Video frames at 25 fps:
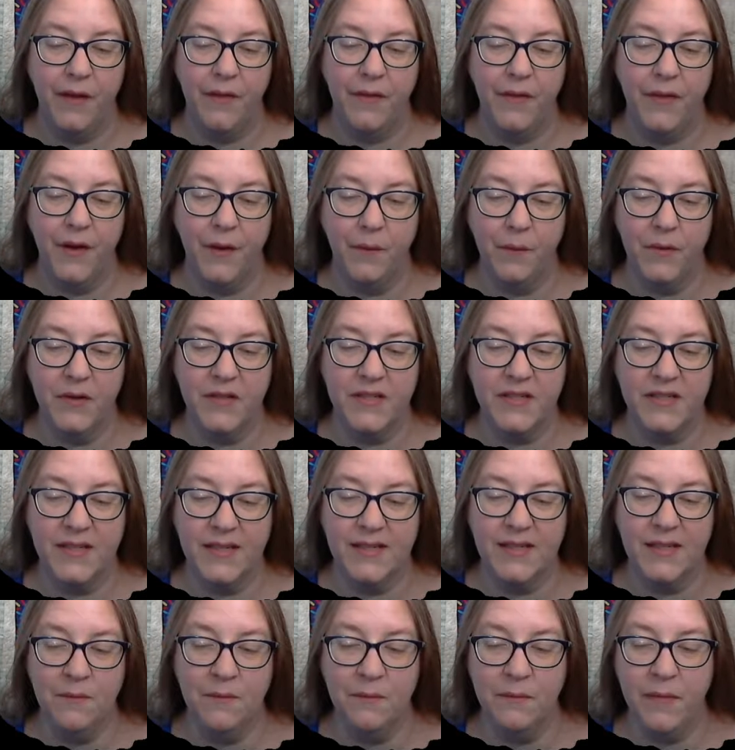There were
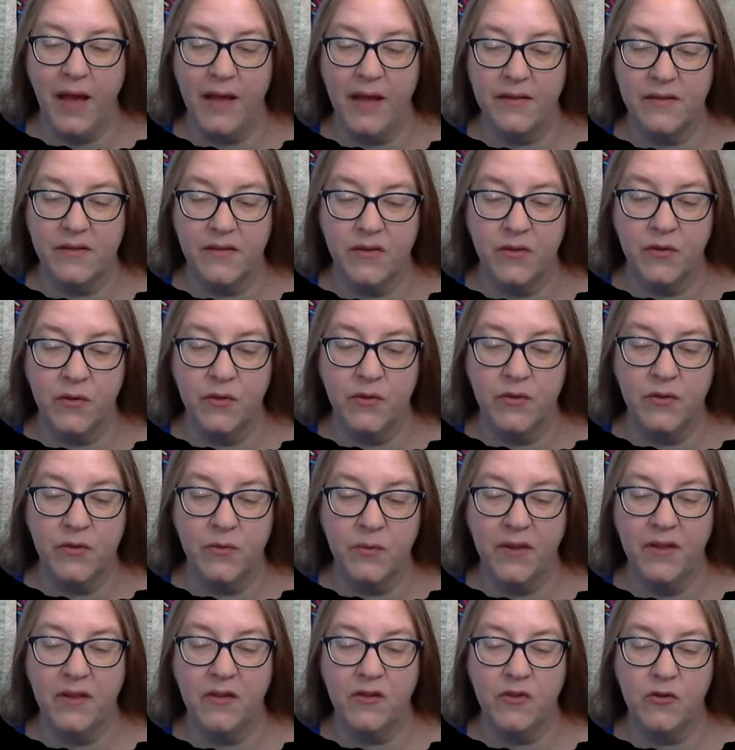six ambassadors
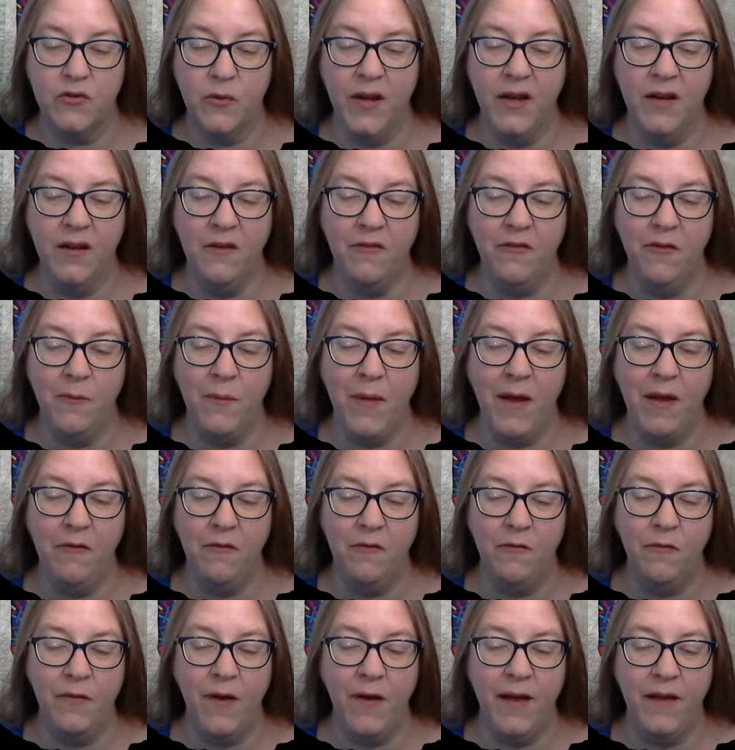with a train of
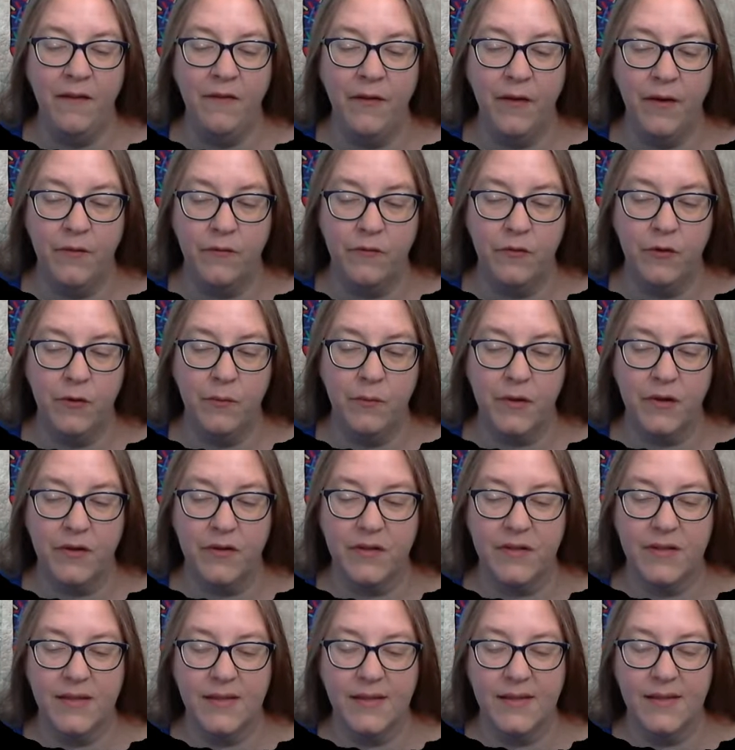about 500
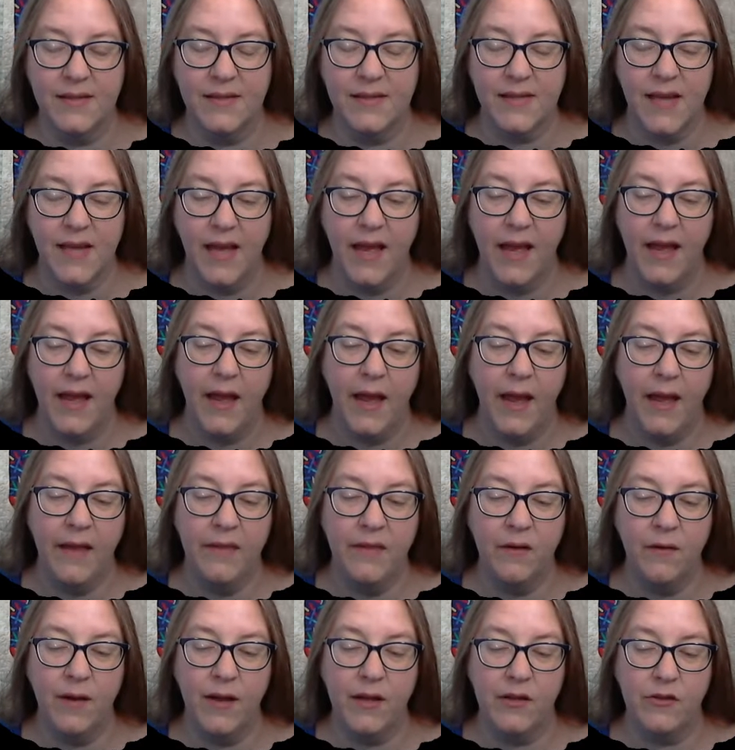persons, and
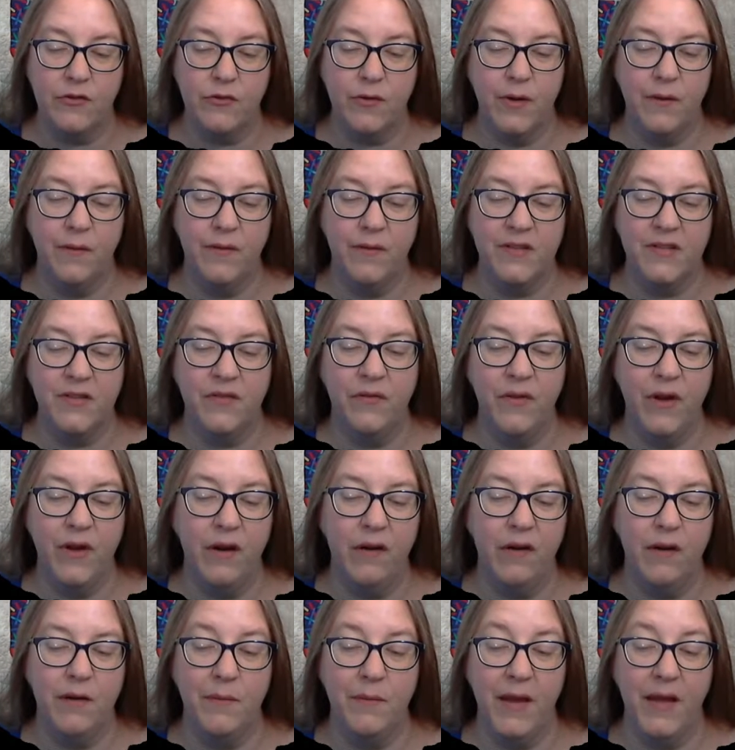their entry was
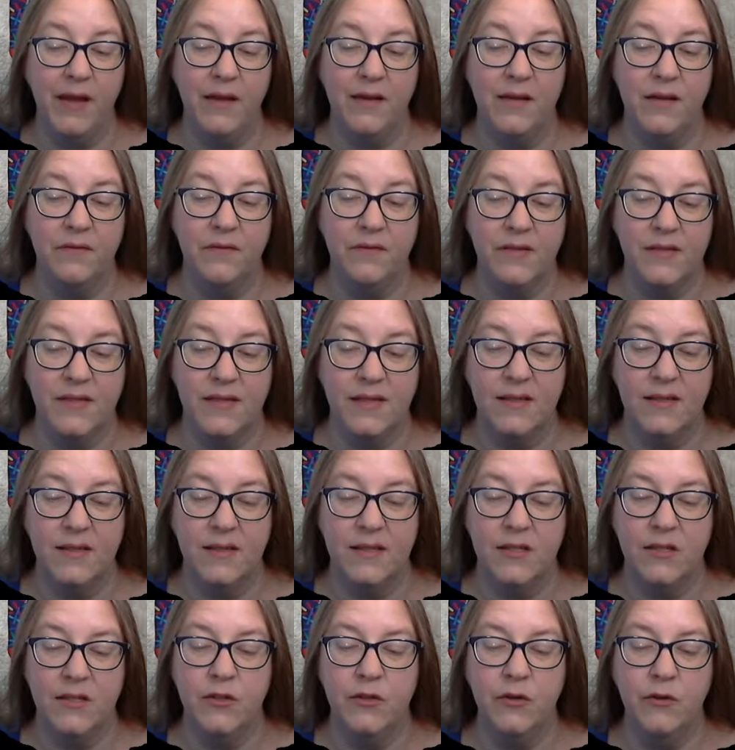very magnificent,
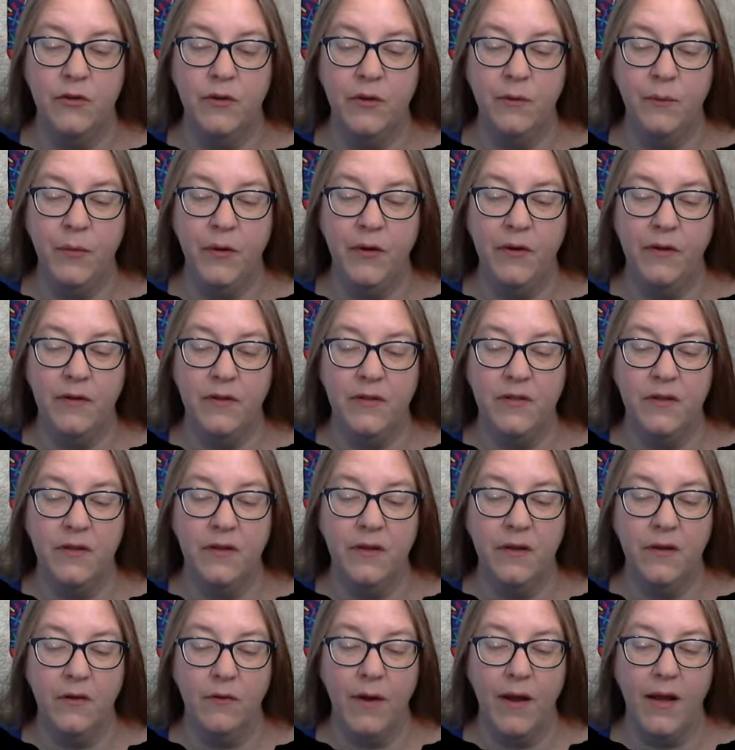suitable to
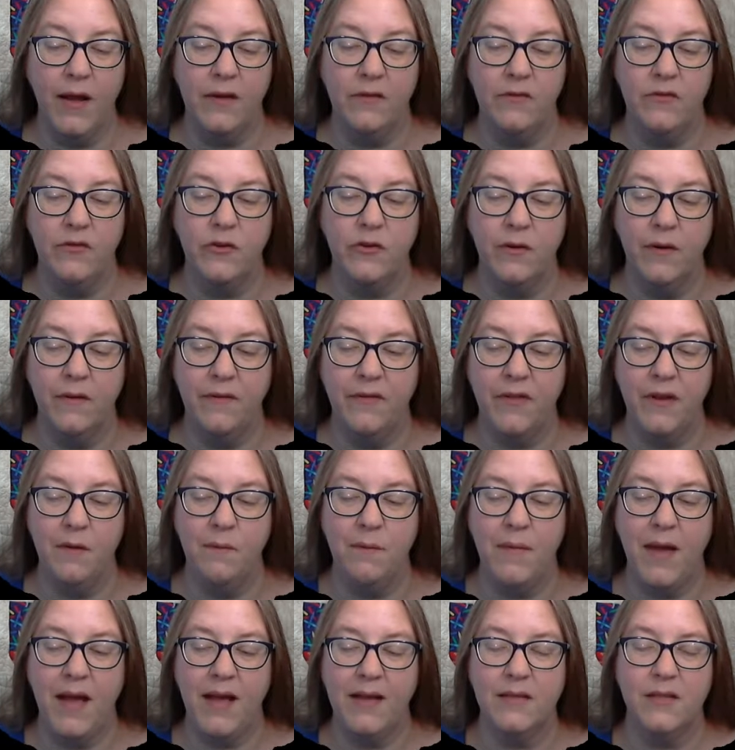the grandeur of their
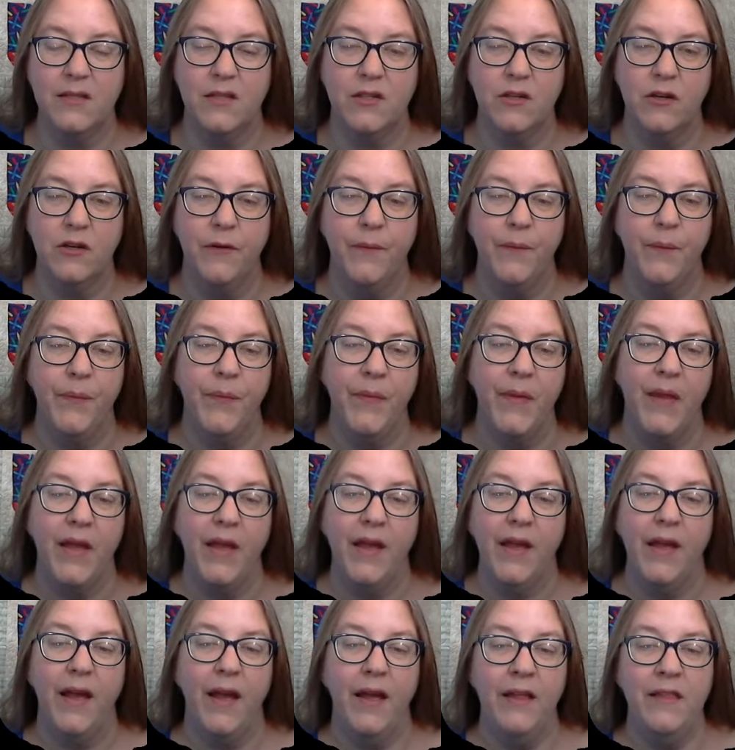master
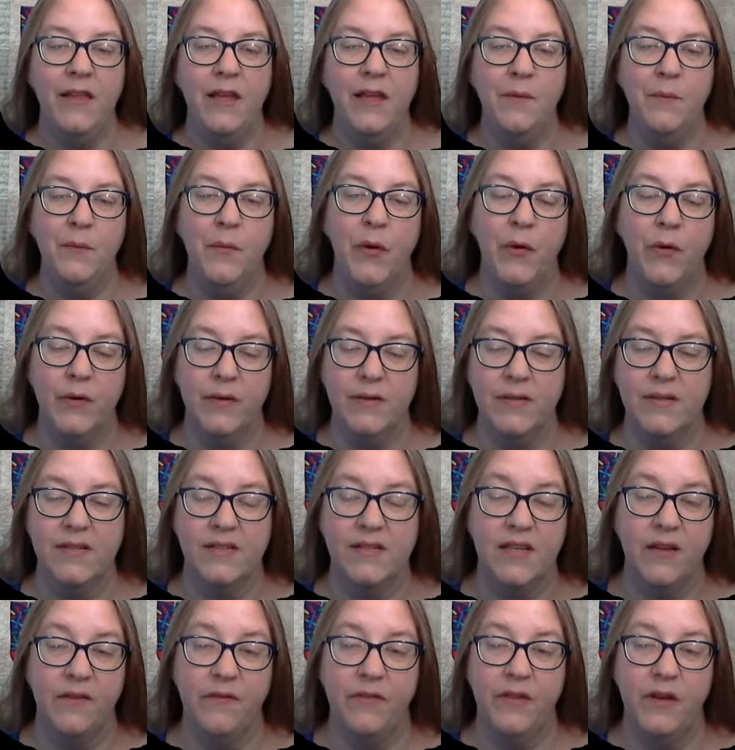and the
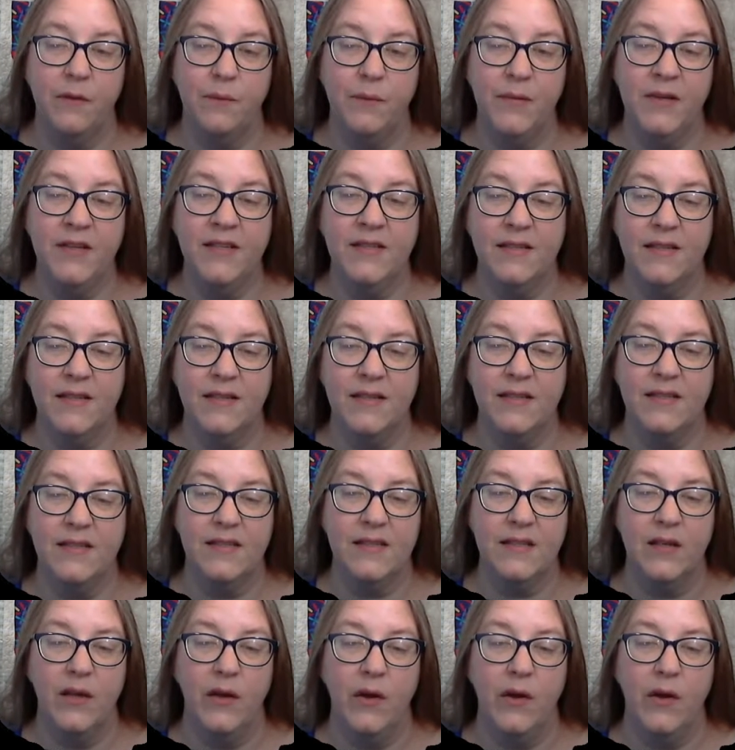importance of their business